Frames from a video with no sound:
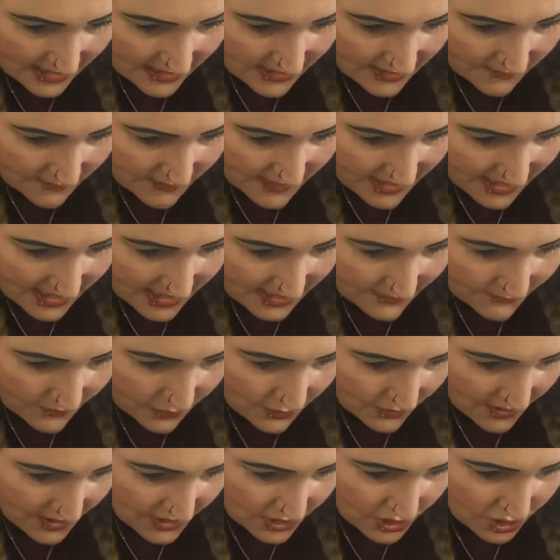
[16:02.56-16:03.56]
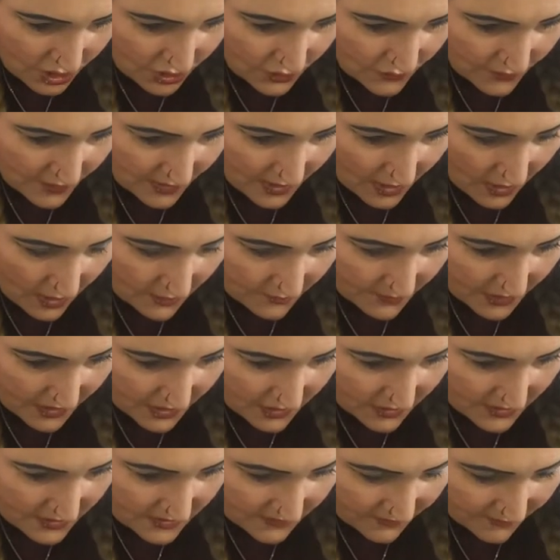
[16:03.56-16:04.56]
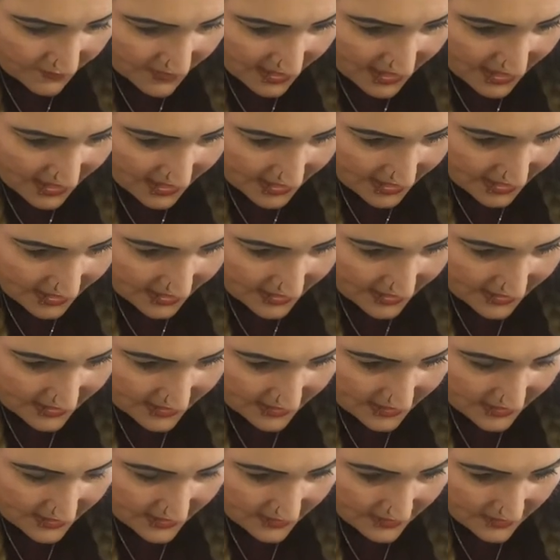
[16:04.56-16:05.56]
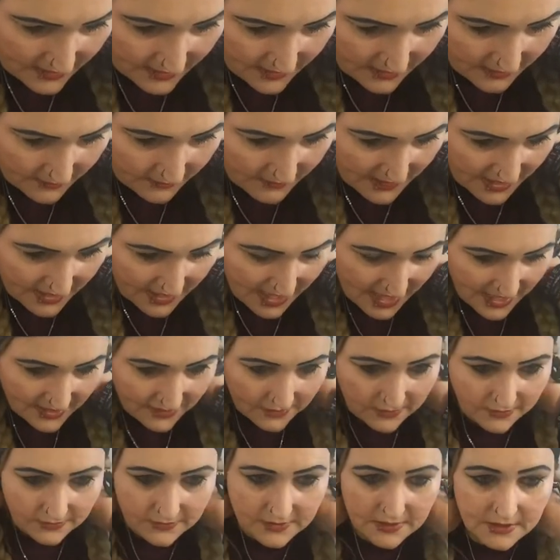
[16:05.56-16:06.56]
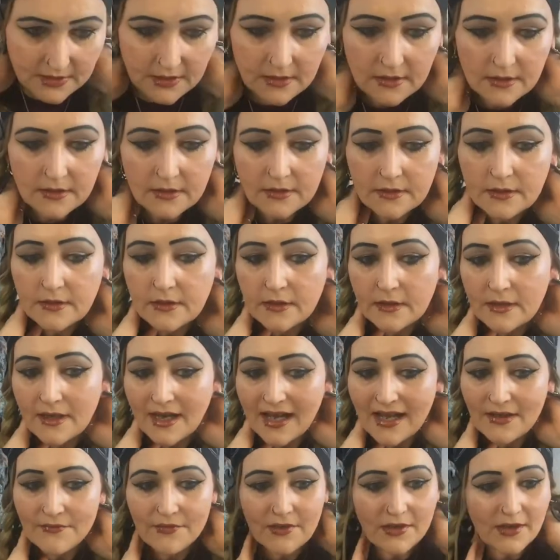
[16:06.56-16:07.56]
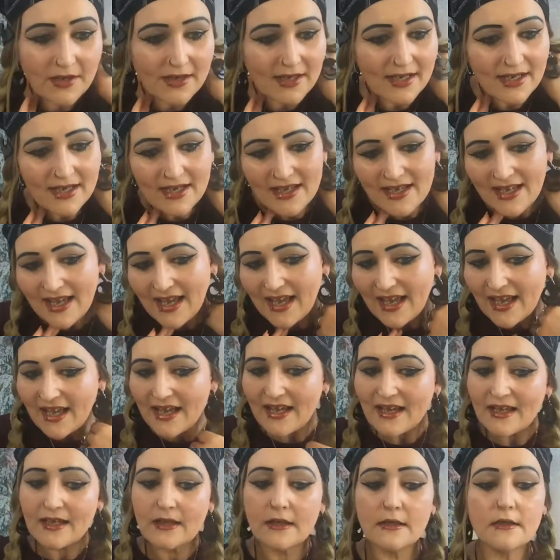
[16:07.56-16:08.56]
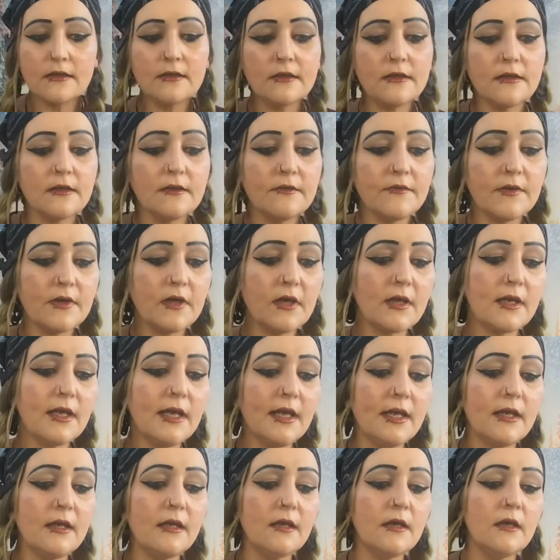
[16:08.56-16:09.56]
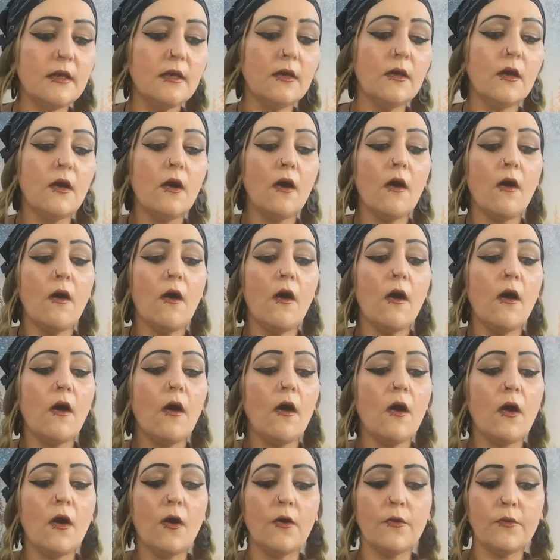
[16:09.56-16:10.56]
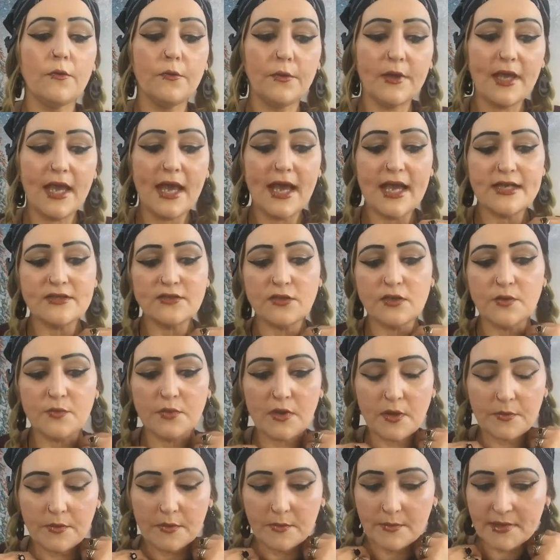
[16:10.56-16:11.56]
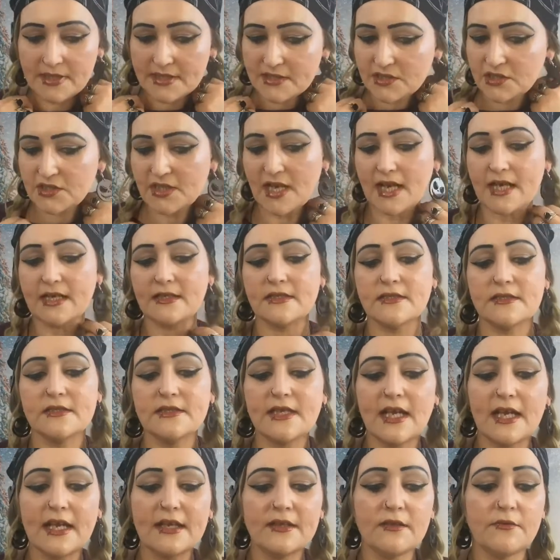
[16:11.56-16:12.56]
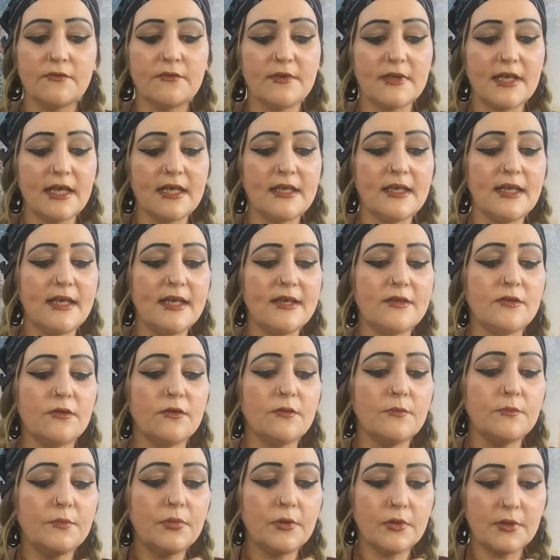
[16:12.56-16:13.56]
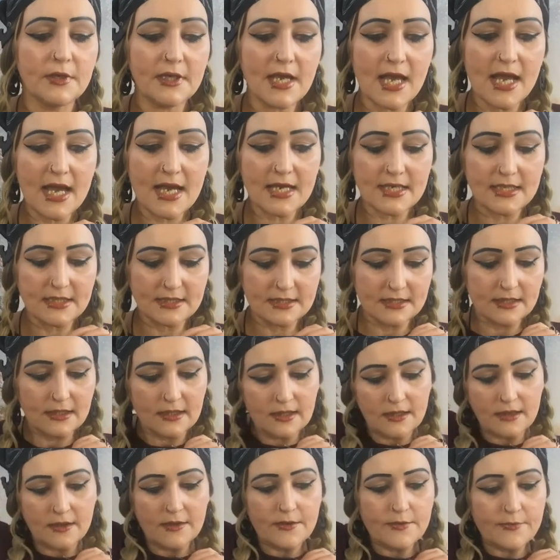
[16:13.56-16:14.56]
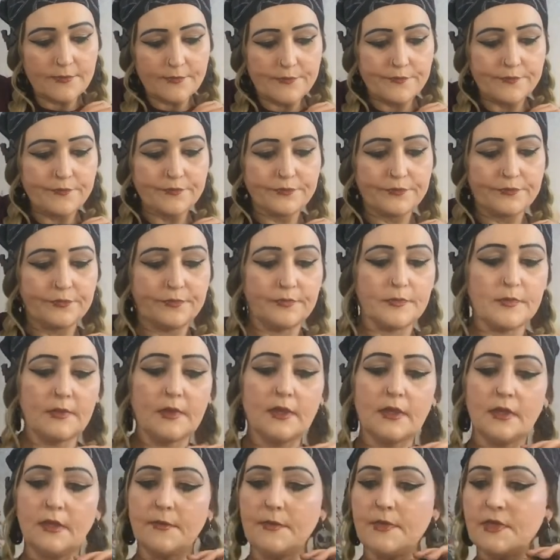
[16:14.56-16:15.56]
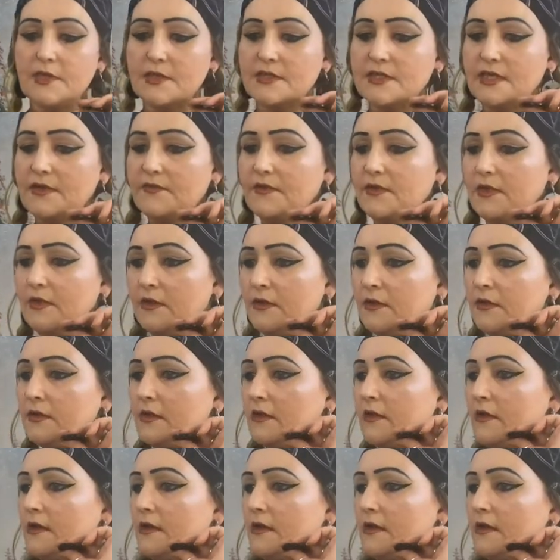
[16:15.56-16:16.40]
at the minute putting jewellery on because of my nails. Have I got it? Oh, yeah. So the problem is Jack's kind of getting hidden. But, guys, let me just have a look.